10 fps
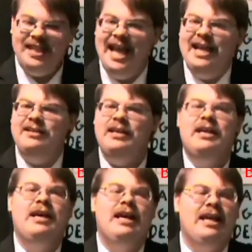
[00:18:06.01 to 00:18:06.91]
and
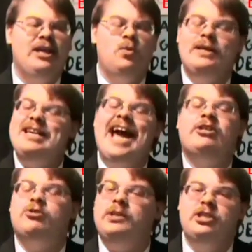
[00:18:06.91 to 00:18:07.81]
you would
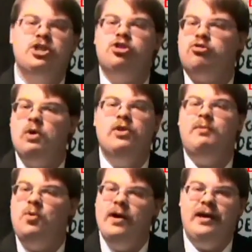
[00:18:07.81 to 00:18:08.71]
naturally just throw them
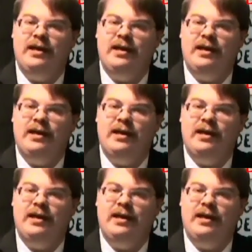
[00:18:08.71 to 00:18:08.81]
away.